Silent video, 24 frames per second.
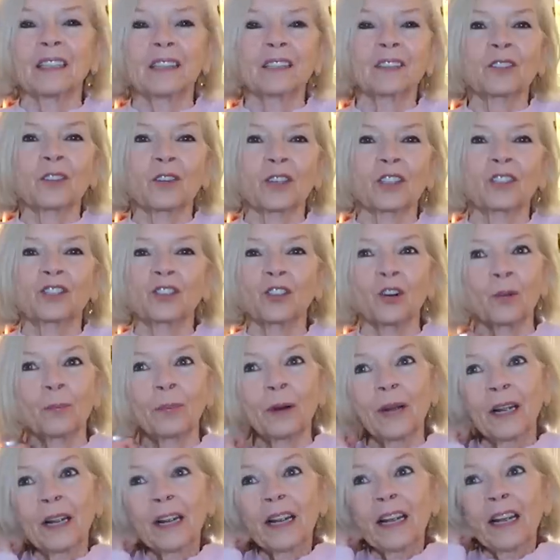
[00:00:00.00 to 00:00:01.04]
He's got a
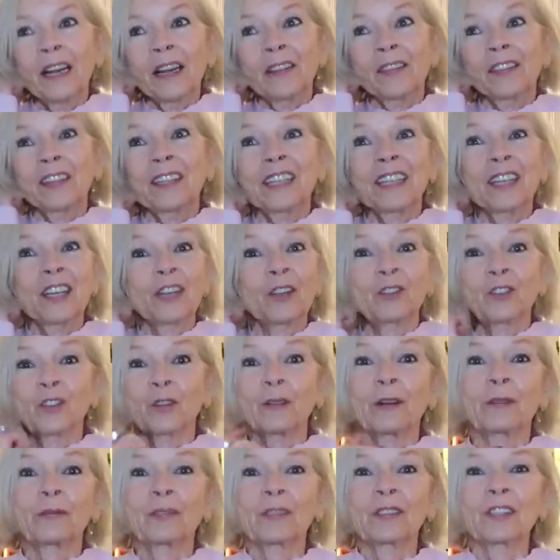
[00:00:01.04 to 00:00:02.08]
job that he goes
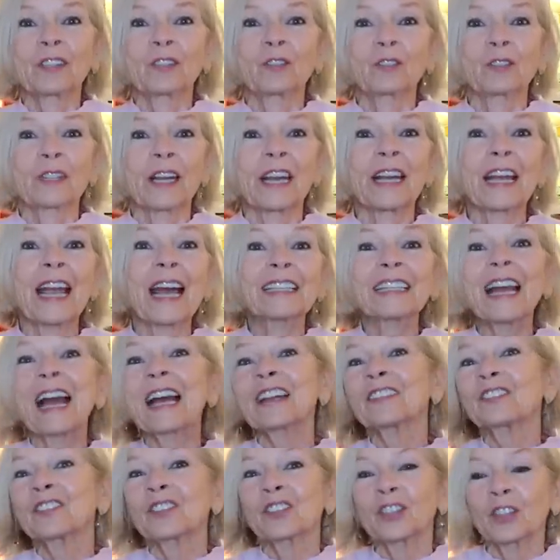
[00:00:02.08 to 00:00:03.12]
to every single day and
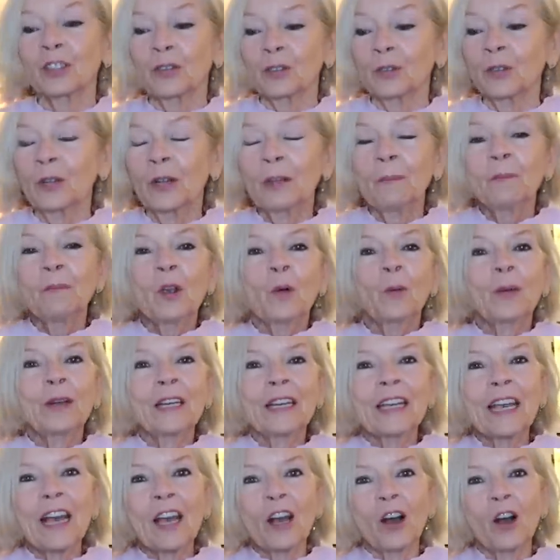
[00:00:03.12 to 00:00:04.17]
has to, when
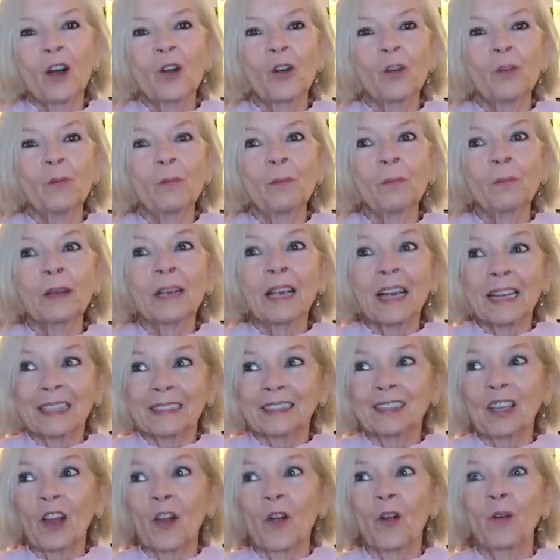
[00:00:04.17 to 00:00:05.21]
he gets
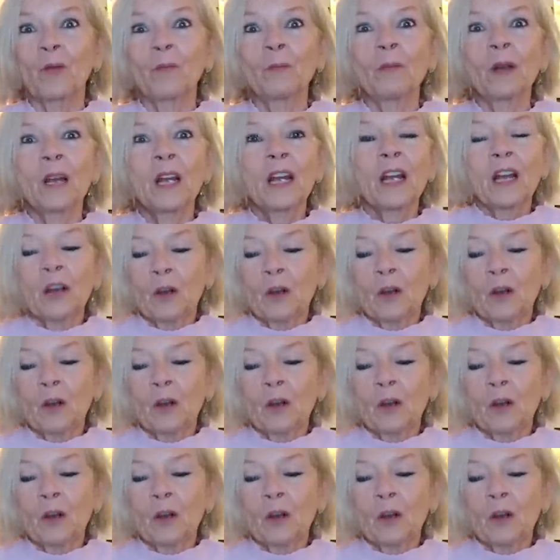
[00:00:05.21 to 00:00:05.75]
home,